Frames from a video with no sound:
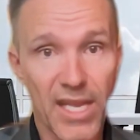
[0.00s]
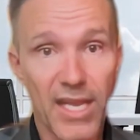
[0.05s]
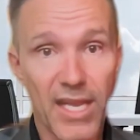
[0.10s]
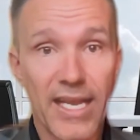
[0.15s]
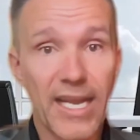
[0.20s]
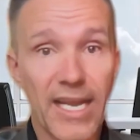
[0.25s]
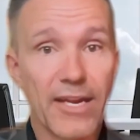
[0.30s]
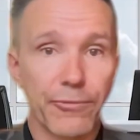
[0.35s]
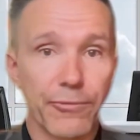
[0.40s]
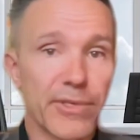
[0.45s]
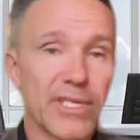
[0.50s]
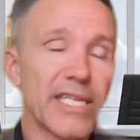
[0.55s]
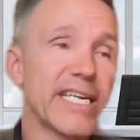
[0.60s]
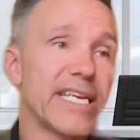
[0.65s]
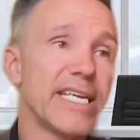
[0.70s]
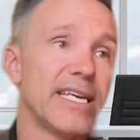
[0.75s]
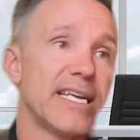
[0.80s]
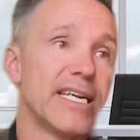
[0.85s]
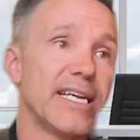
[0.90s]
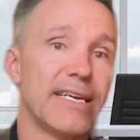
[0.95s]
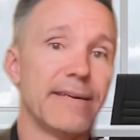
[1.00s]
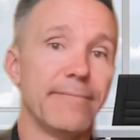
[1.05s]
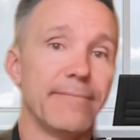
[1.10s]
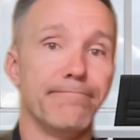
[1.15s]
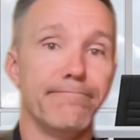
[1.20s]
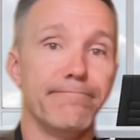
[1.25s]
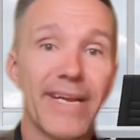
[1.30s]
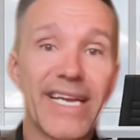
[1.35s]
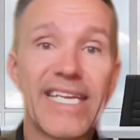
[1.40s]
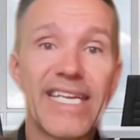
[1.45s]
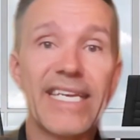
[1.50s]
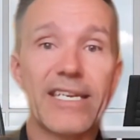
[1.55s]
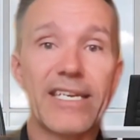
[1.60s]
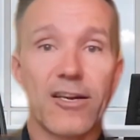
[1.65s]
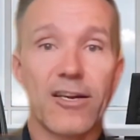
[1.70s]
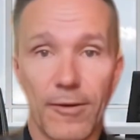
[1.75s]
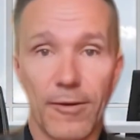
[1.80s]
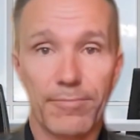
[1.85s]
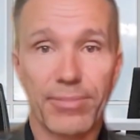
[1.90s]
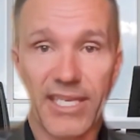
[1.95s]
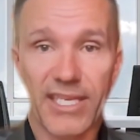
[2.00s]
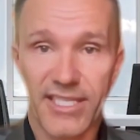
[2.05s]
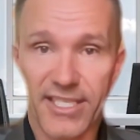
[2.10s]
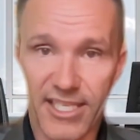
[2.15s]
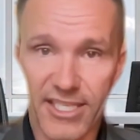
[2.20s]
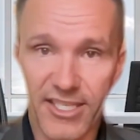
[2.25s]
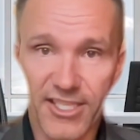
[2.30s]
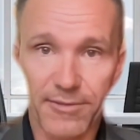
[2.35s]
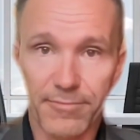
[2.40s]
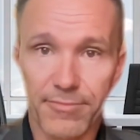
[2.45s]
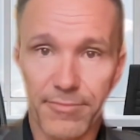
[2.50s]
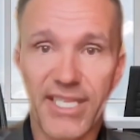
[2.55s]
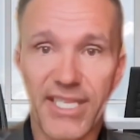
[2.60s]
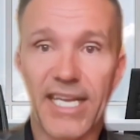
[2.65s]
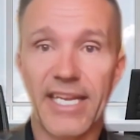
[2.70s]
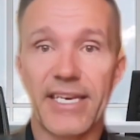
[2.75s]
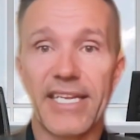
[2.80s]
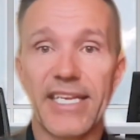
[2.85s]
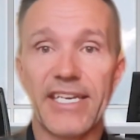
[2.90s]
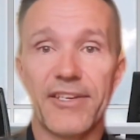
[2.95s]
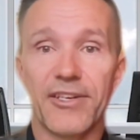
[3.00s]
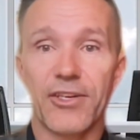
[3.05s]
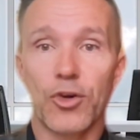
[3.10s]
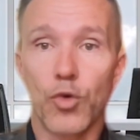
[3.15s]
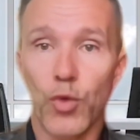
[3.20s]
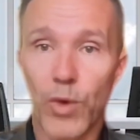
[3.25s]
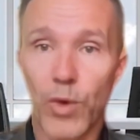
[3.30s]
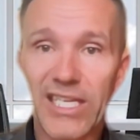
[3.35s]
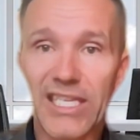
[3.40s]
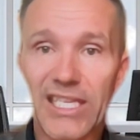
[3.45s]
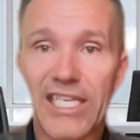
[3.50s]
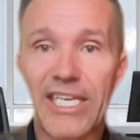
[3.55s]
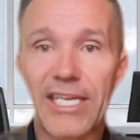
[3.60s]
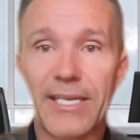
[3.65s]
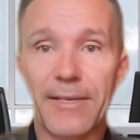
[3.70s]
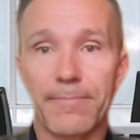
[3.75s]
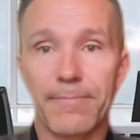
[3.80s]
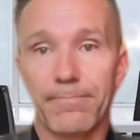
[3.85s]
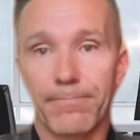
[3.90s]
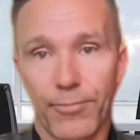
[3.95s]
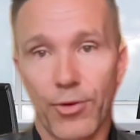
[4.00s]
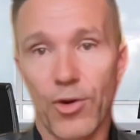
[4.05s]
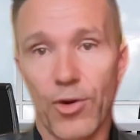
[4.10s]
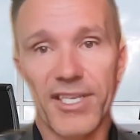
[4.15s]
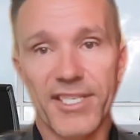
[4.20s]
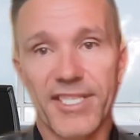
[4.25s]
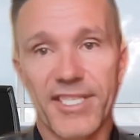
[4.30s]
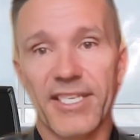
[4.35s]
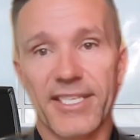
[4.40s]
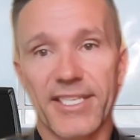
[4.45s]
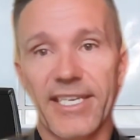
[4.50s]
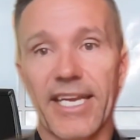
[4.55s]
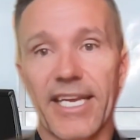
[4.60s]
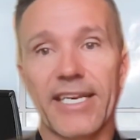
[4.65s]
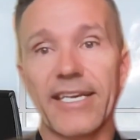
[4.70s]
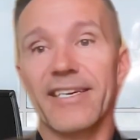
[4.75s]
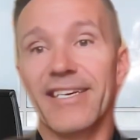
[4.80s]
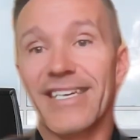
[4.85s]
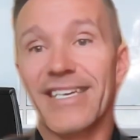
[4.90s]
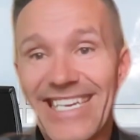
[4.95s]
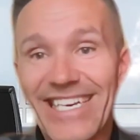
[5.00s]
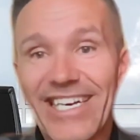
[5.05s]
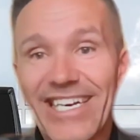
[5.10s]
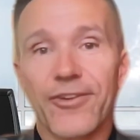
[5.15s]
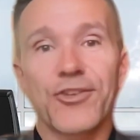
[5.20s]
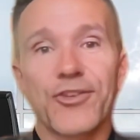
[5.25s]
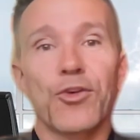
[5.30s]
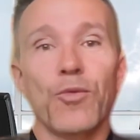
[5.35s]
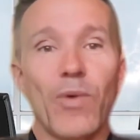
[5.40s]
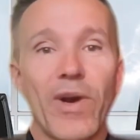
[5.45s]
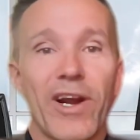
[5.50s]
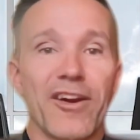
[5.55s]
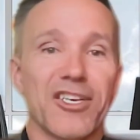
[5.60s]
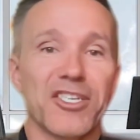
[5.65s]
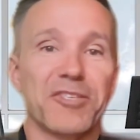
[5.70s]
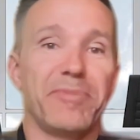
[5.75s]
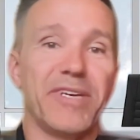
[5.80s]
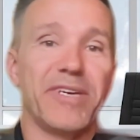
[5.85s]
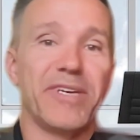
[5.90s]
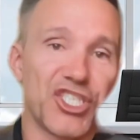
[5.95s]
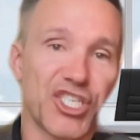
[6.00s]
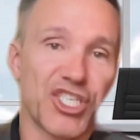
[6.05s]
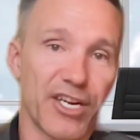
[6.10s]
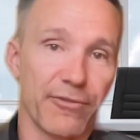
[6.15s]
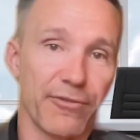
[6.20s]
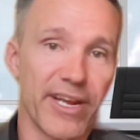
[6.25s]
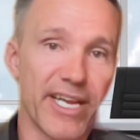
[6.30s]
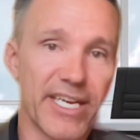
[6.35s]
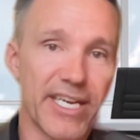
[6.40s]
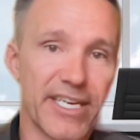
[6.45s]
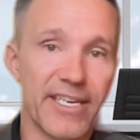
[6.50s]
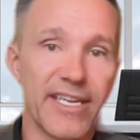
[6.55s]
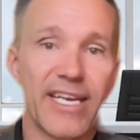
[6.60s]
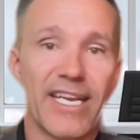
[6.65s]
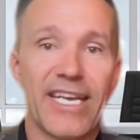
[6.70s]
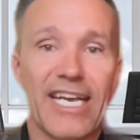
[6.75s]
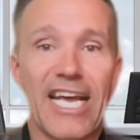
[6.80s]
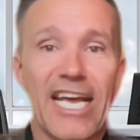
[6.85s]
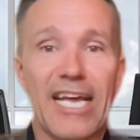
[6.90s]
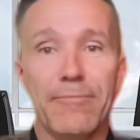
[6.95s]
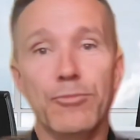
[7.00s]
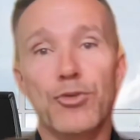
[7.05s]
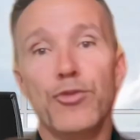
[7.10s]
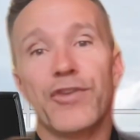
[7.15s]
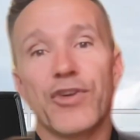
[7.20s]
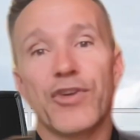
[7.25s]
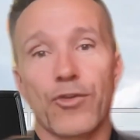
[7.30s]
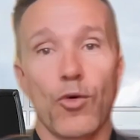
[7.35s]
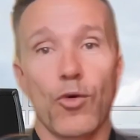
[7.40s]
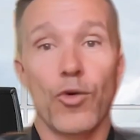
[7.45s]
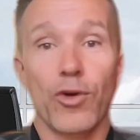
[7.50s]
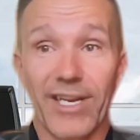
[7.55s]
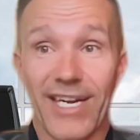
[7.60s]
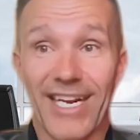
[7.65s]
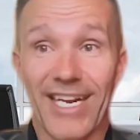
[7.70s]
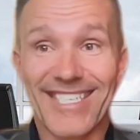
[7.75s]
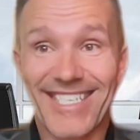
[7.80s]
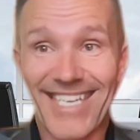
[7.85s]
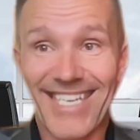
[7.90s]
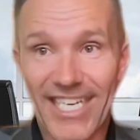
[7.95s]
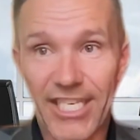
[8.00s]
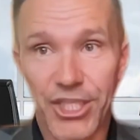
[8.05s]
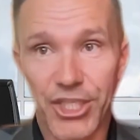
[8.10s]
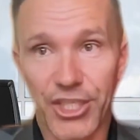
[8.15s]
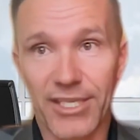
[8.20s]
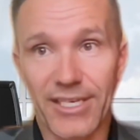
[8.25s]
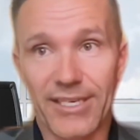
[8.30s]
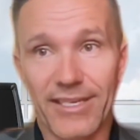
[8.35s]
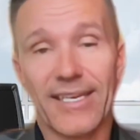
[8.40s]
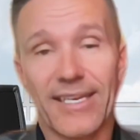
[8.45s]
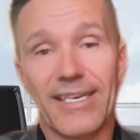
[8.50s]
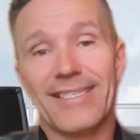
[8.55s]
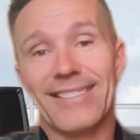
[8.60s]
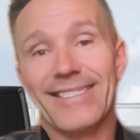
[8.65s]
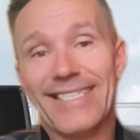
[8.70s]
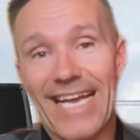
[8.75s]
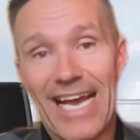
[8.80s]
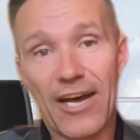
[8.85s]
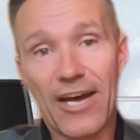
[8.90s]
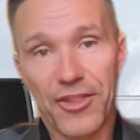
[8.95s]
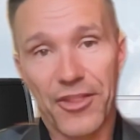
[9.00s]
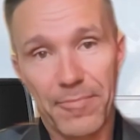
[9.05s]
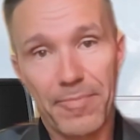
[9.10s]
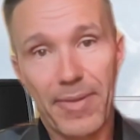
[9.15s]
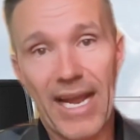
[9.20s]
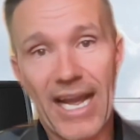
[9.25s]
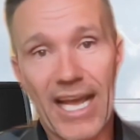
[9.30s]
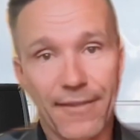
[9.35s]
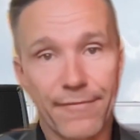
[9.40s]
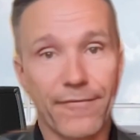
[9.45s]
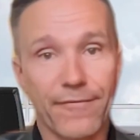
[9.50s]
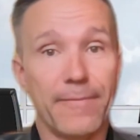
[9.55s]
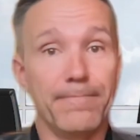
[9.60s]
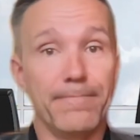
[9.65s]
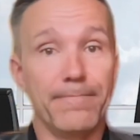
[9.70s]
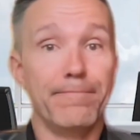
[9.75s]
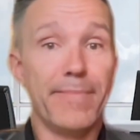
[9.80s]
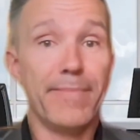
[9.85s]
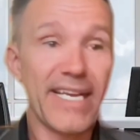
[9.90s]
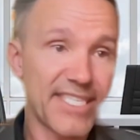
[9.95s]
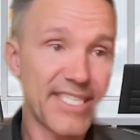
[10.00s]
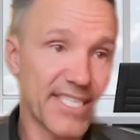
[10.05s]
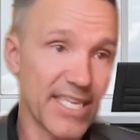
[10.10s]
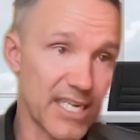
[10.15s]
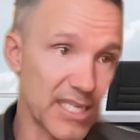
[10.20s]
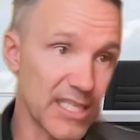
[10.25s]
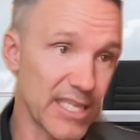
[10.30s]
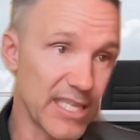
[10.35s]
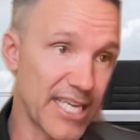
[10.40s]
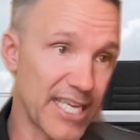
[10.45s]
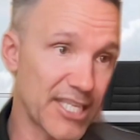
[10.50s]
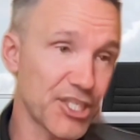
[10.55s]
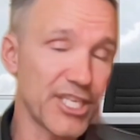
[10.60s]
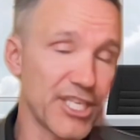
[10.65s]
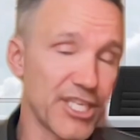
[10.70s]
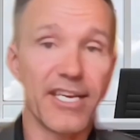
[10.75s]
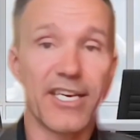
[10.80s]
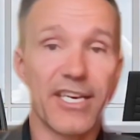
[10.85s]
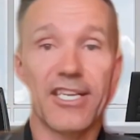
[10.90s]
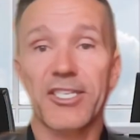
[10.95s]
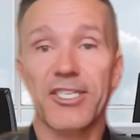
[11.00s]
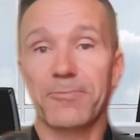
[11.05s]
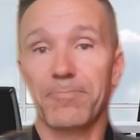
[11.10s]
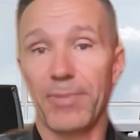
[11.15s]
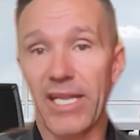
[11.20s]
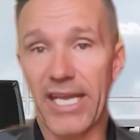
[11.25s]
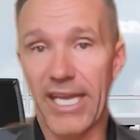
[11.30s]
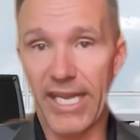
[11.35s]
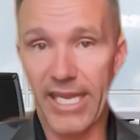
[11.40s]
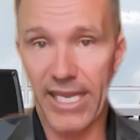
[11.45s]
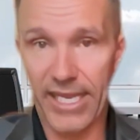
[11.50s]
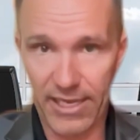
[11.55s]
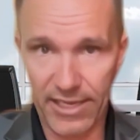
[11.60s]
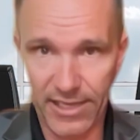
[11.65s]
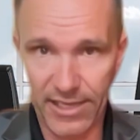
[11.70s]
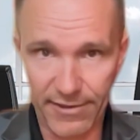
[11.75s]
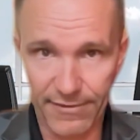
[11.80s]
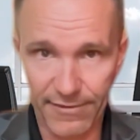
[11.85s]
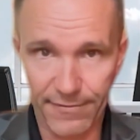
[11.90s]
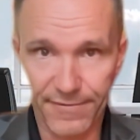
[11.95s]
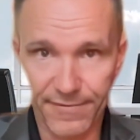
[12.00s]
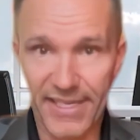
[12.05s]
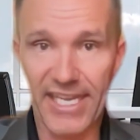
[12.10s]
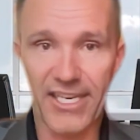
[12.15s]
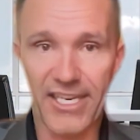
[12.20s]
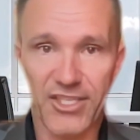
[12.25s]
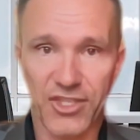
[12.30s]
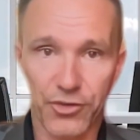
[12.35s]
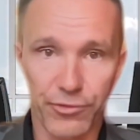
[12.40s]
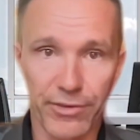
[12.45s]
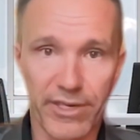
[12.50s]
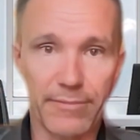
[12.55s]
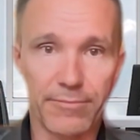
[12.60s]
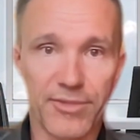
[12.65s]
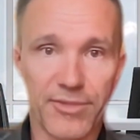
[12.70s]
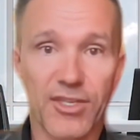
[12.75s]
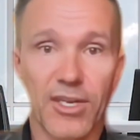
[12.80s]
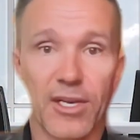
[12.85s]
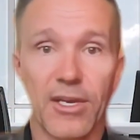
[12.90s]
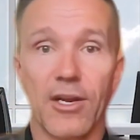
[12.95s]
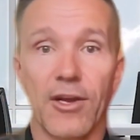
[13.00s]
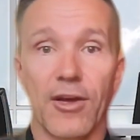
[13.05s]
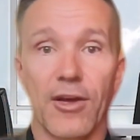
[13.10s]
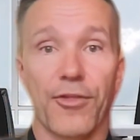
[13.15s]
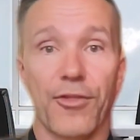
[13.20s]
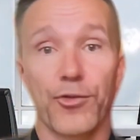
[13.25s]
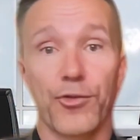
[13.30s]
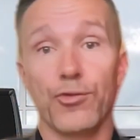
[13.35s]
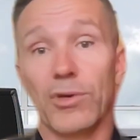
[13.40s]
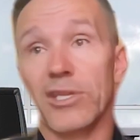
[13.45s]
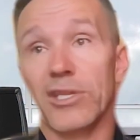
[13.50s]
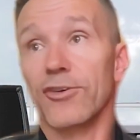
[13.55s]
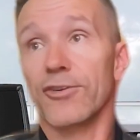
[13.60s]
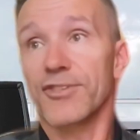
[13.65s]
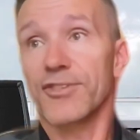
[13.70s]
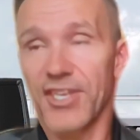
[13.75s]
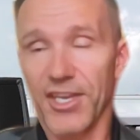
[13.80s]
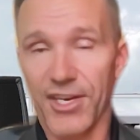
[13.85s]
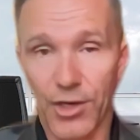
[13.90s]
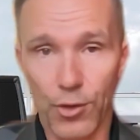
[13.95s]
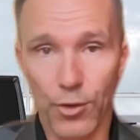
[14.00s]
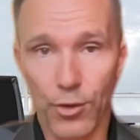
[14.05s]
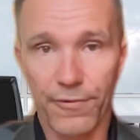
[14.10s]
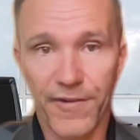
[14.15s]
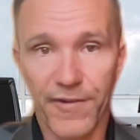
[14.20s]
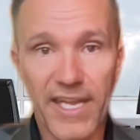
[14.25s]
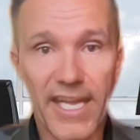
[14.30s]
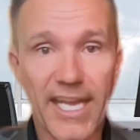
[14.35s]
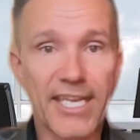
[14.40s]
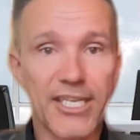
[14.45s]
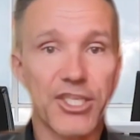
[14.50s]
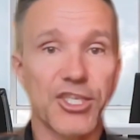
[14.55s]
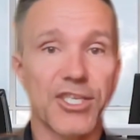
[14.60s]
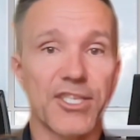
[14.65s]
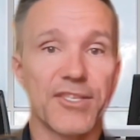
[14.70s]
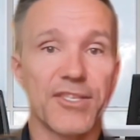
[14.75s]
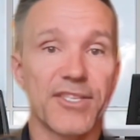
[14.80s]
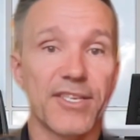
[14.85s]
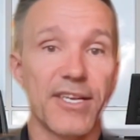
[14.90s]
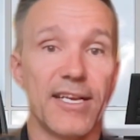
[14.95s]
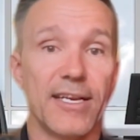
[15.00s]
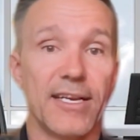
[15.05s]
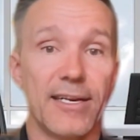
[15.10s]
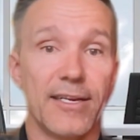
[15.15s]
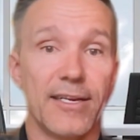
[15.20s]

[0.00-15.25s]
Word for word: And really, many complex systems that need to quickly process data near to where it is being generated and move your organization down the path from basic collection and display of data streams through alerts and notifications